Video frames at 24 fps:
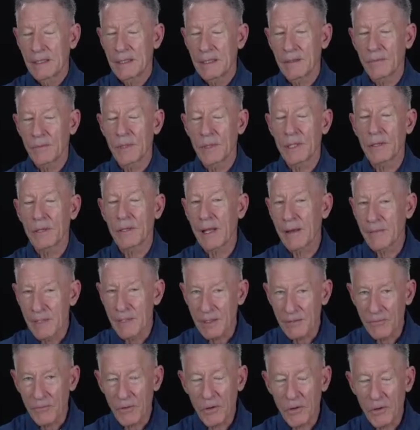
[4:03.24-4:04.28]
we don't have
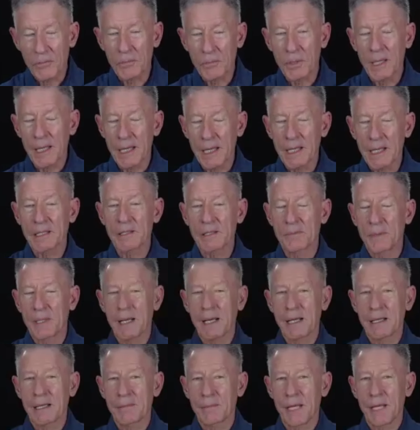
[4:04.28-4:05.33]
any firm plans, but
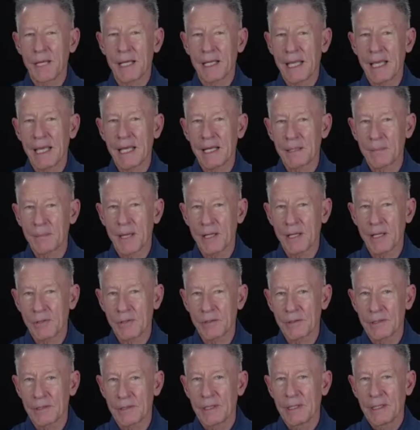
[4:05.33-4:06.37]
I can't
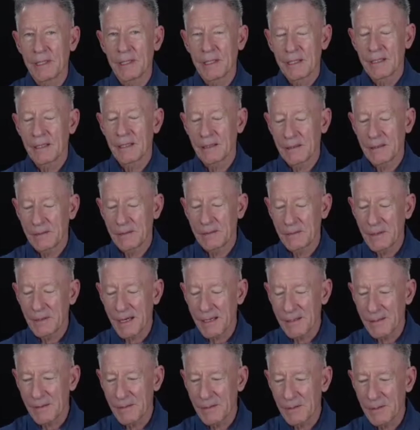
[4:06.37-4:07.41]
imagine
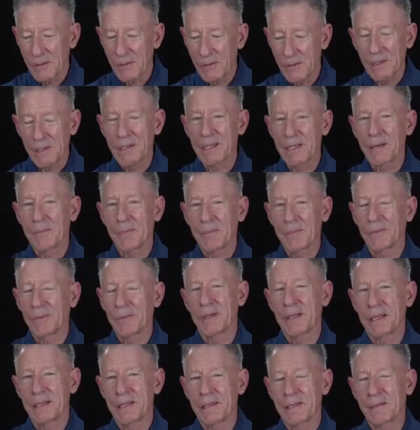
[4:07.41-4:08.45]
not doing something with
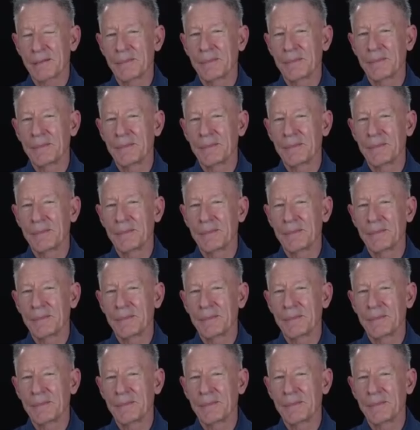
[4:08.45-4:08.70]
Lisa.